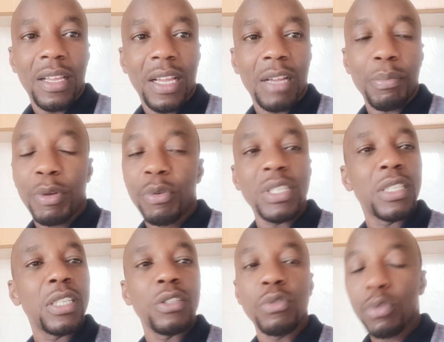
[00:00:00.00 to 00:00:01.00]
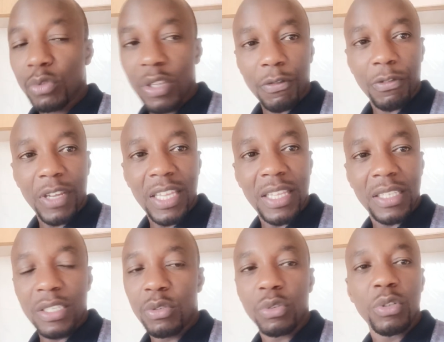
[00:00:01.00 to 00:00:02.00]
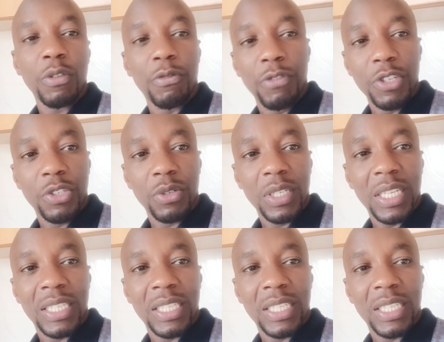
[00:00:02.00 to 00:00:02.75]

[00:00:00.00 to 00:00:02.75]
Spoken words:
And because it is not your faith, it is not your vision,